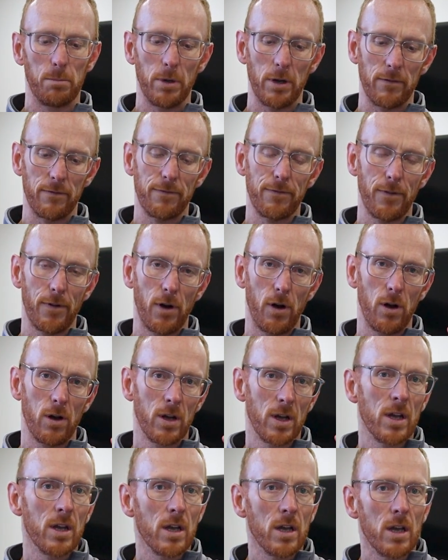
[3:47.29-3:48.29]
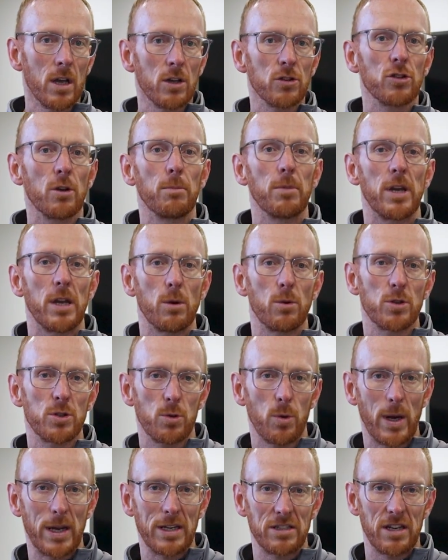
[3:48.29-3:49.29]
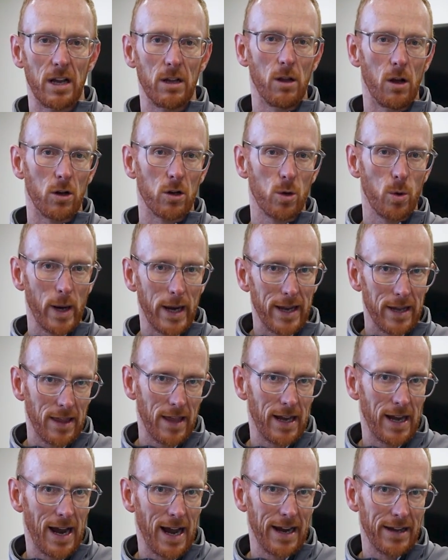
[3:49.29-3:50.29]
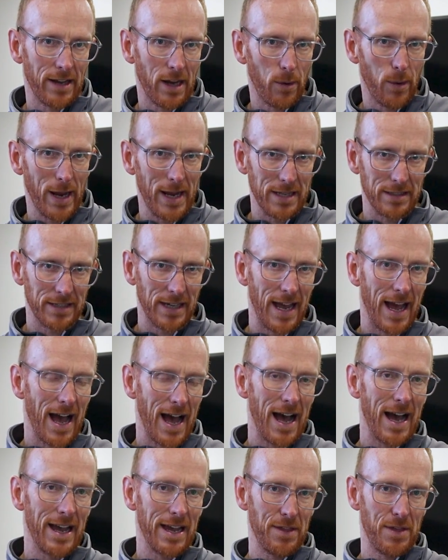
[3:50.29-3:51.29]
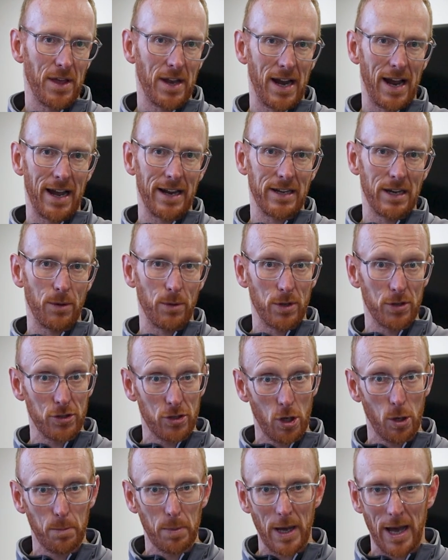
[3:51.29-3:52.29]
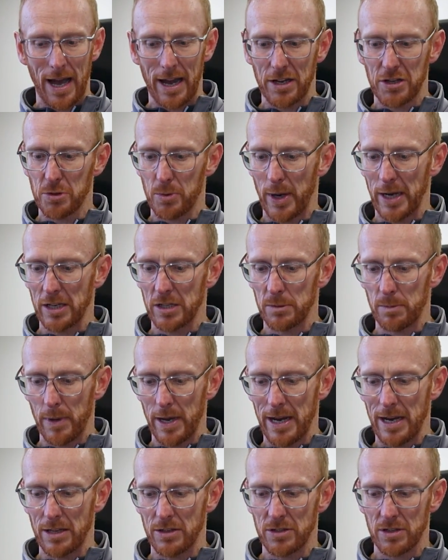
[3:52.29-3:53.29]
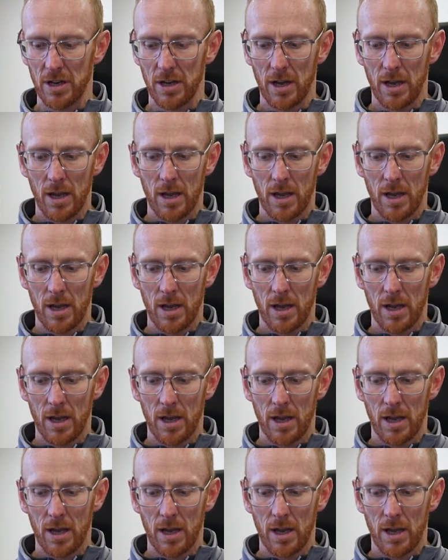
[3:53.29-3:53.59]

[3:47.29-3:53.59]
But for somebody who swings it a lot quicker than I do, hits it higher than I do, the super high swing speeds,